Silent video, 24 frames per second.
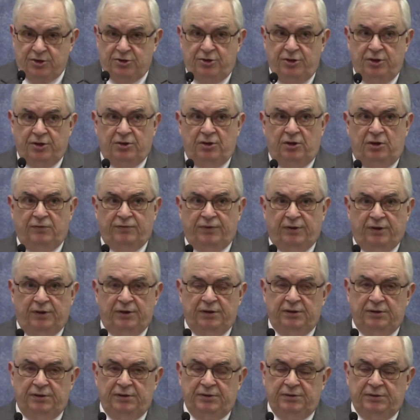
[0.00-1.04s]
took over.
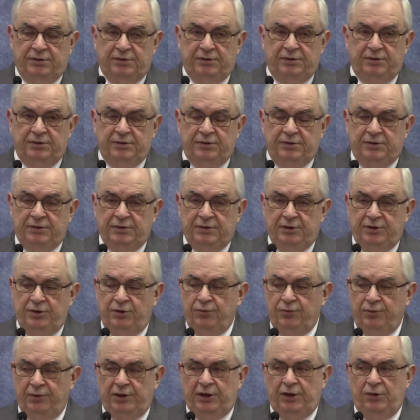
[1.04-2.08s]
You
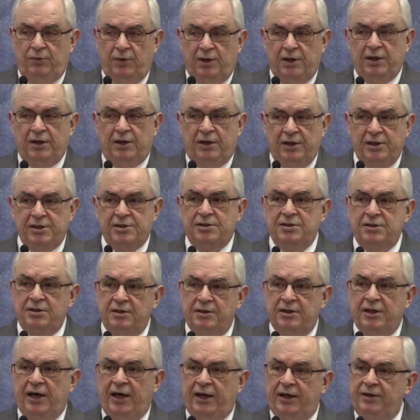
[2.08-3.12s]
really want to listen to
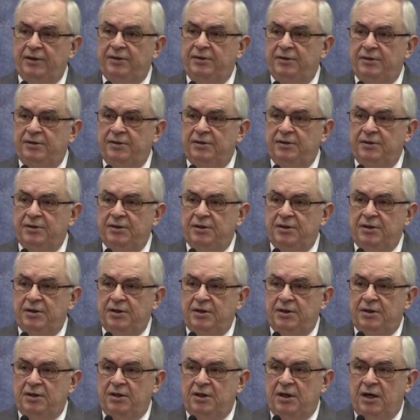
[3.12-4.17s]
that?
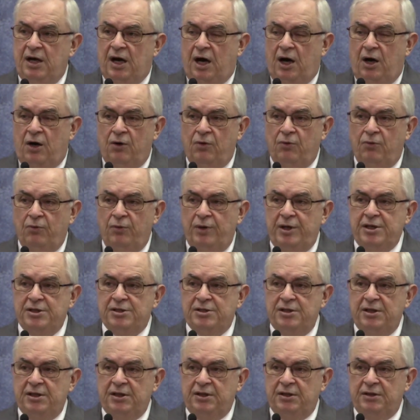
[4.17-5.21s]
Our
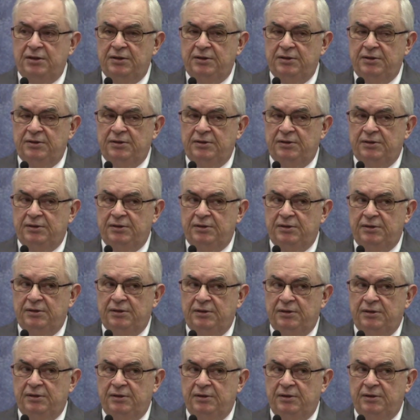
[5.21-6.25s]
reasoning
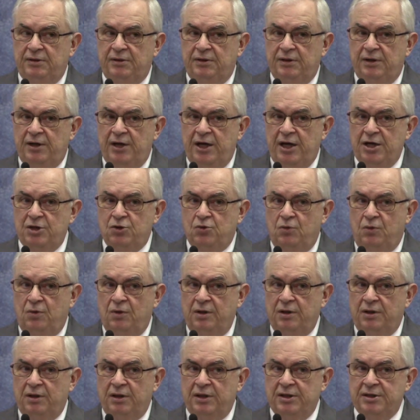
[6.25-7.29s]
is
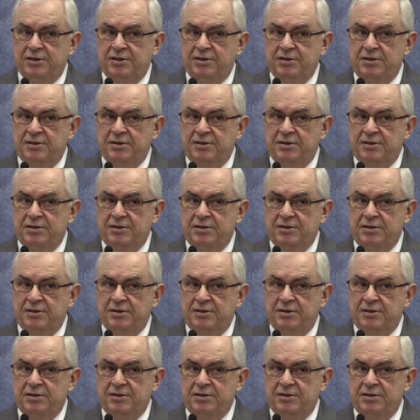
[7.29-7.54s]
worthless.